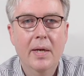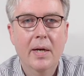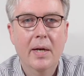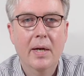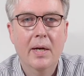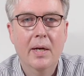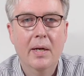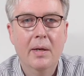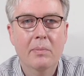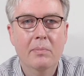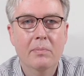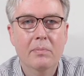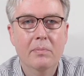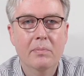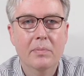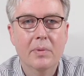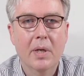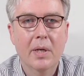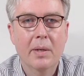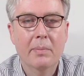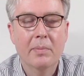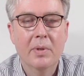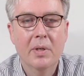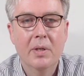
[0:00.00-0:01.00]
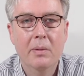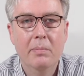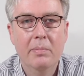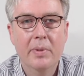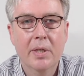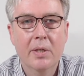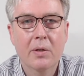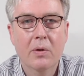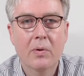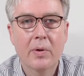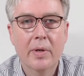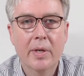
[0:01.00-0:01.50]
Um, I'm going to be
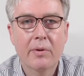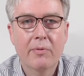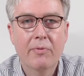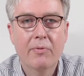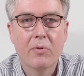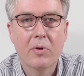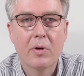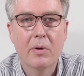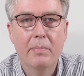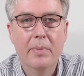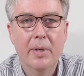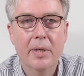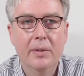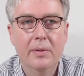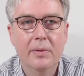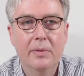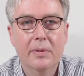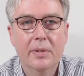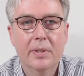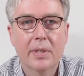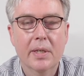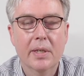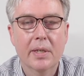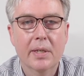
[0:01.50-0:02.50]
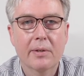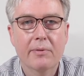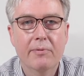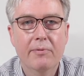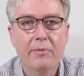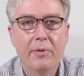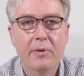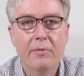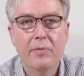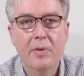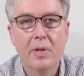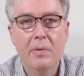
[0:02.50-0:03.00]
going for about uh,
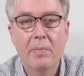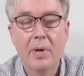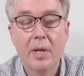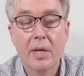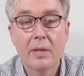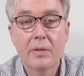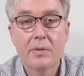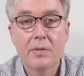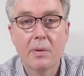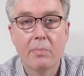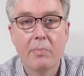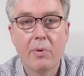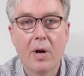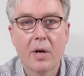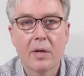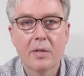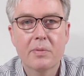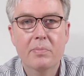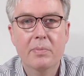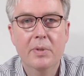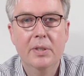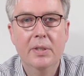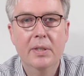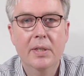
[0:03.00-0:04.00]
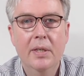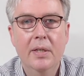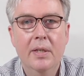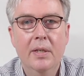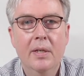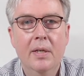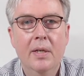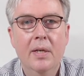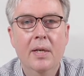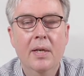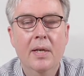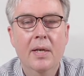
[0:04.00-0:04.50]
50 minutes approximately.
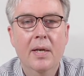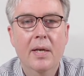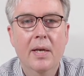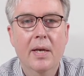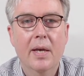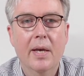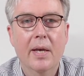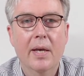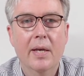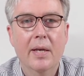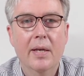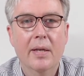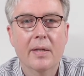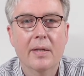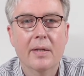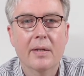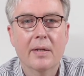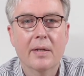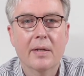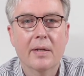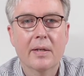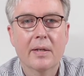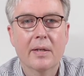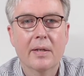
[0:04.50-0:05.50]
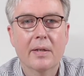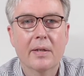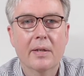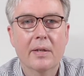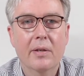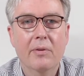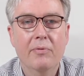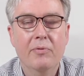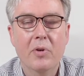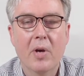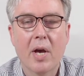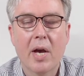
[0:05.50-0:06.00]
And uh,
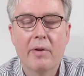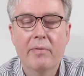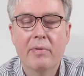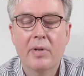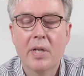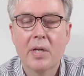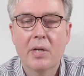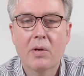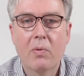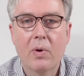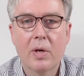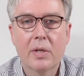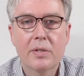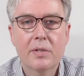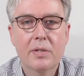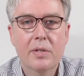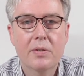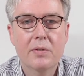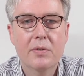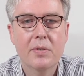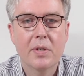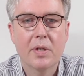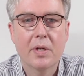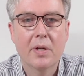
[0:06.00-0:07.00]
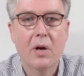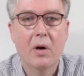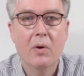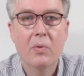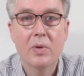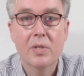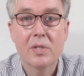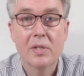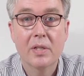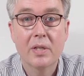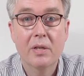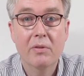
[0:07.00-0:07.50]
if you have any questions, you can
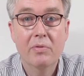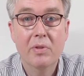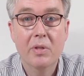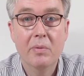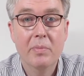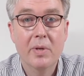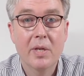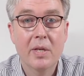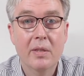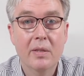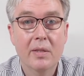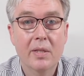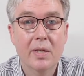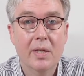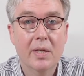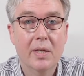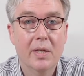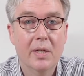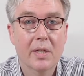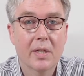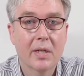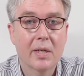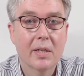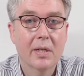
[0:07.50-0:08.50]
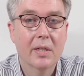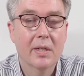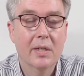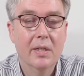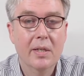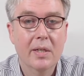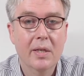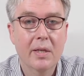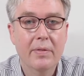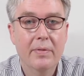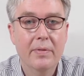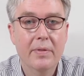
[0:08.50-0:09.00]
always leave them in the uh,
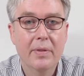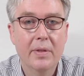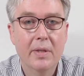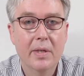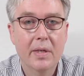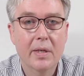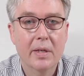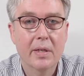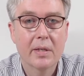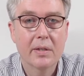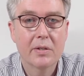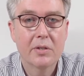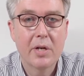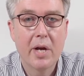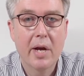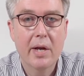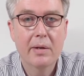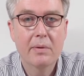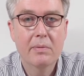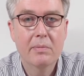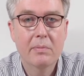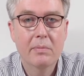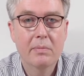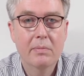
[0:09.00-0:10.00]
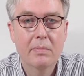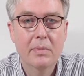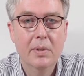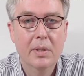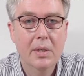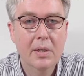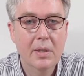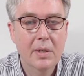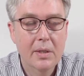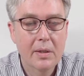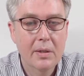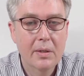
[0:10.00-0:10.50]
in the uh, chat
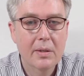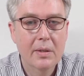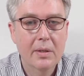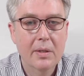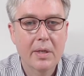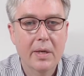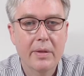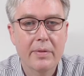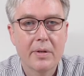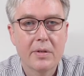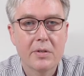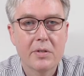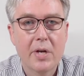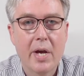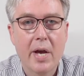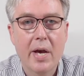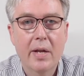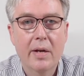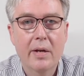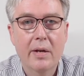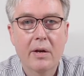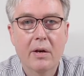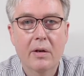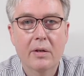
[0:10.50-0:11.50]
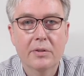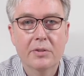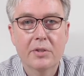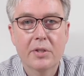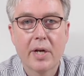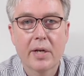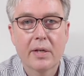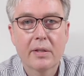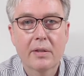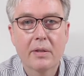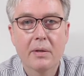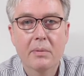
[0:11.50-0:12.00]
in the chat, and I'll
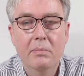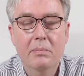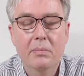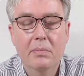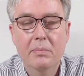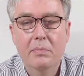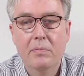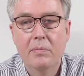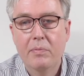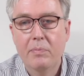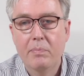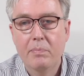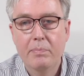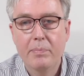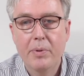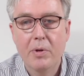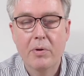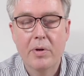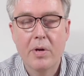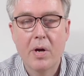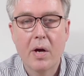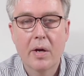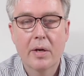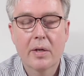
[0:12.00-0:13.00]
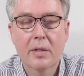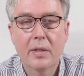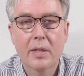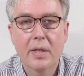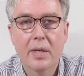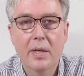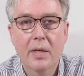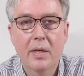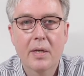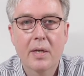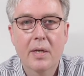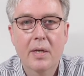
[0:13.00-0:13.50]
check them
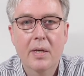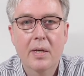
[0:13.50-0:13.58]
periodically.